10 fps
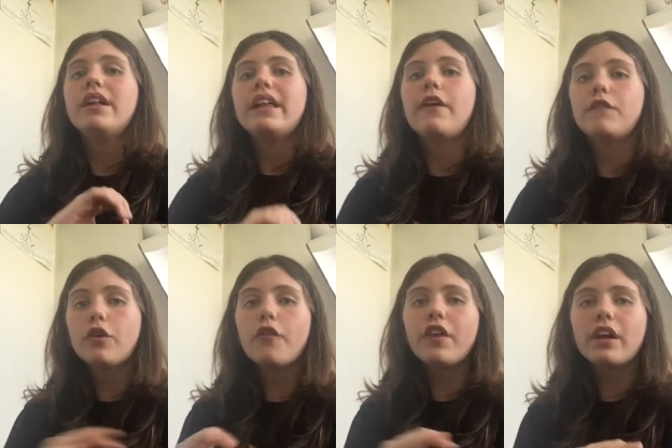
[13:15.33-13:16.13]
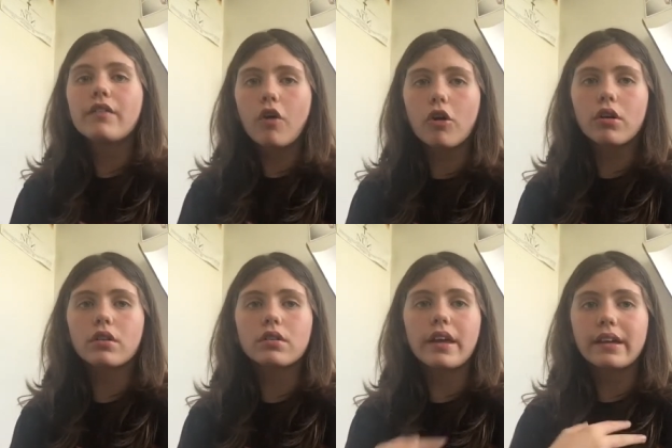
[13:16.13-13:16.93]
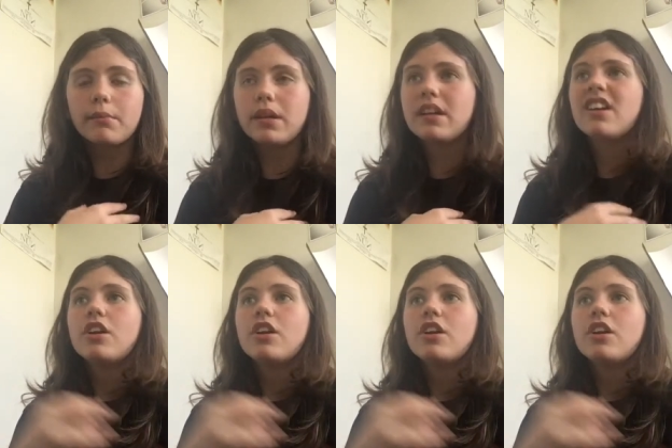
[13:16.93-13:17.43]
If you're a fan of horror like me,